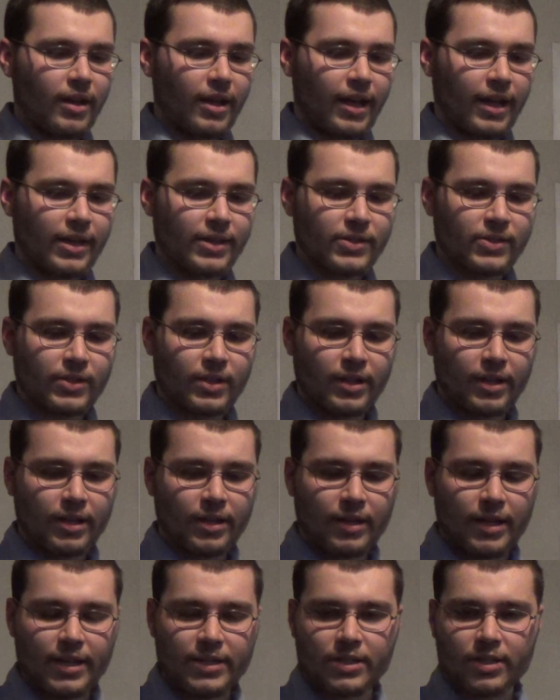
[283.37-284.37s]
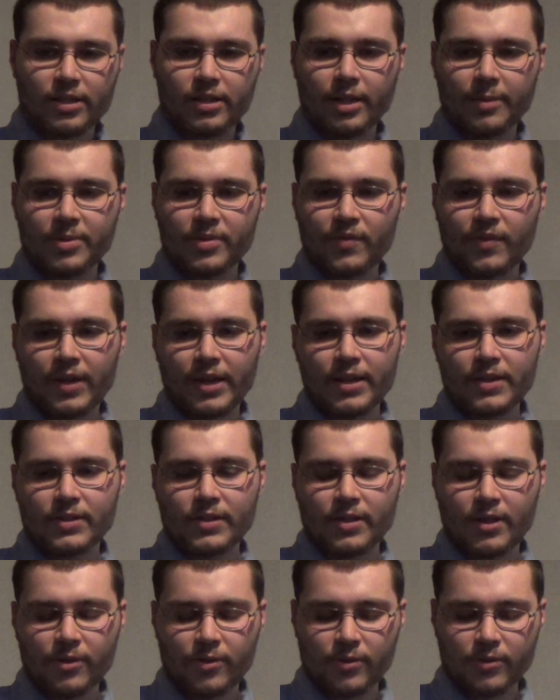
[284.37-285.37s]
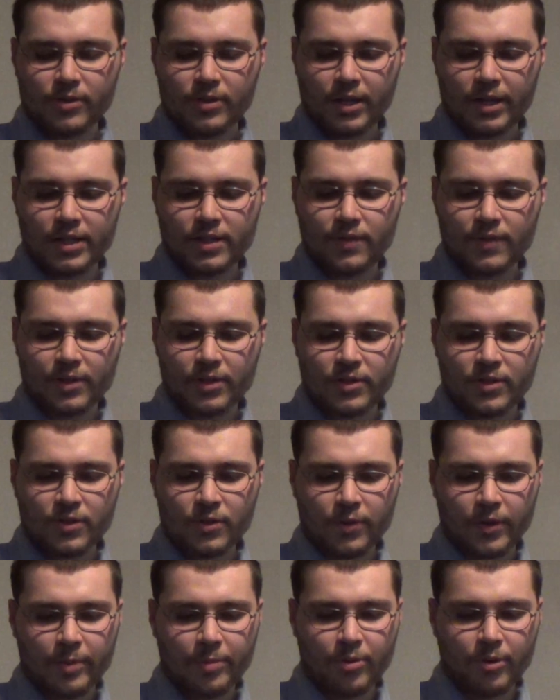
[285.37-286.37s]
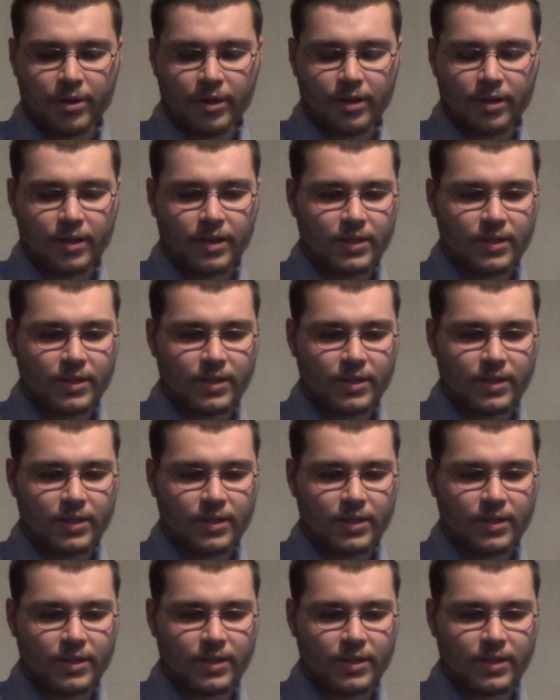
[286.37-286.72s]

as Eclipse Phase, another science fiction story, put it,